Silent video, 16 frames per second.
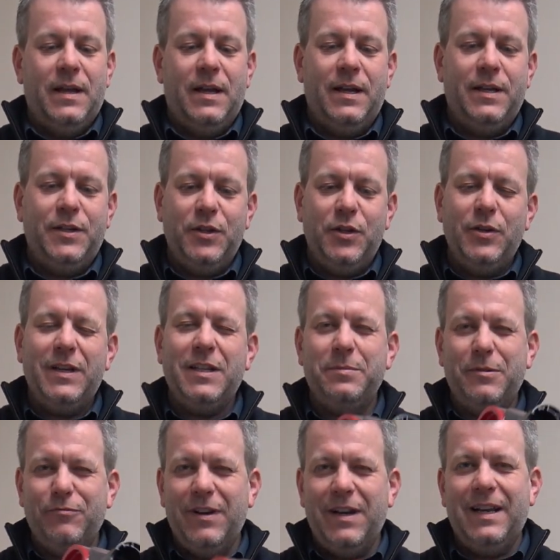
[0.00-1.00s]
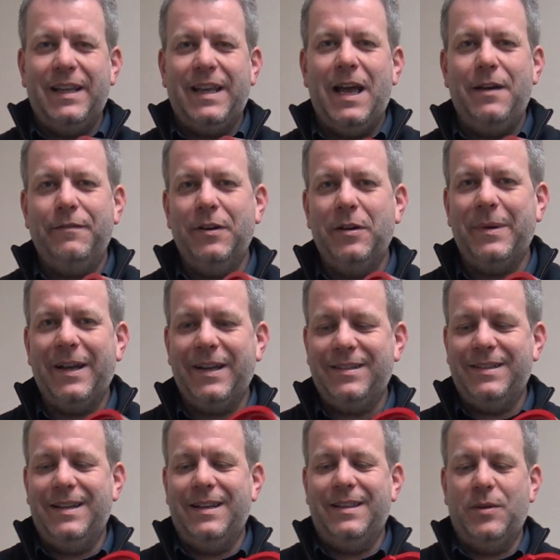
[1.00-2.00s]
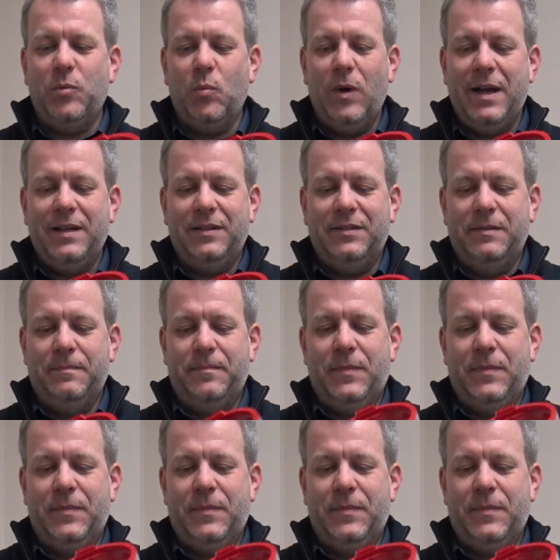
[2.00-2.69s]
You do need to be really careful about getting anything wet.